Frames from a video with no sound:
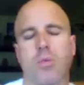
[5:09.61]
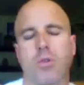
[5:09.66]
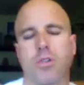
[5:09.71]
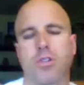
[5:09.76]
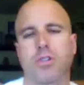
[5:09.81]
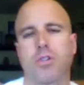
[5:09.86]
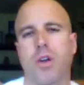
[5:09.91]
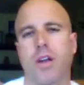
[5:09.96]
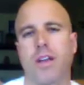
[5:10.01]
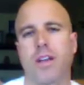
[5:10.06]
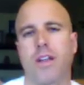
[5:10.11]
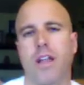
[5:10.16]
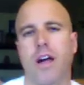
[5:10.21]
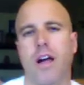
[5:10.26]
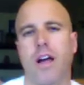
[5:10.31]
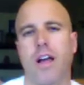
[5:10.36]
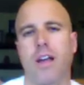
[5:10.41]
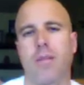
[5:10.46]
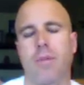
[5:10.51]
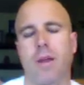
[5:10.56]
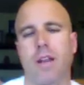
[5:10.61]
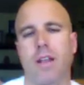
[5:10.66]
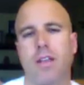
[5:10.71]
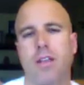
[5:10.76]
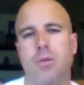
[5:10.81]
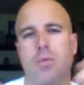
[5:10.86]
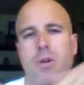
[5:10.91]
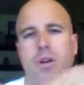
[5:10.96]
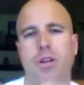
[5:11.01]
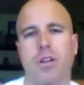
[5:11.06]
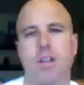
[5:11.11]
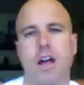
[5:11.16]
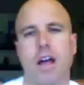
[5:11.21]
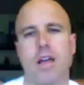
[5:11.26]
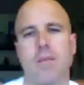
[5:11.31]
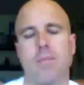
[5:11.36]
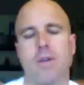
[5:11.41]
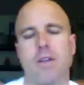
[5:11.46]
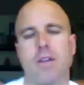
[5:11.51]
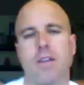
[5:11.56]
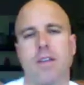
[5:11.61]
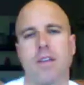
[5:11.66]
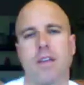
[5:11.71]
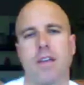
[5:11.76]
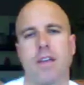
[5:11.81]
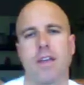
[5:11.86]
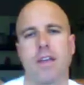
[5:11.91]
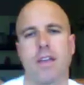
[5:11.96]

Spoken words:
straight line, meaning you were climbing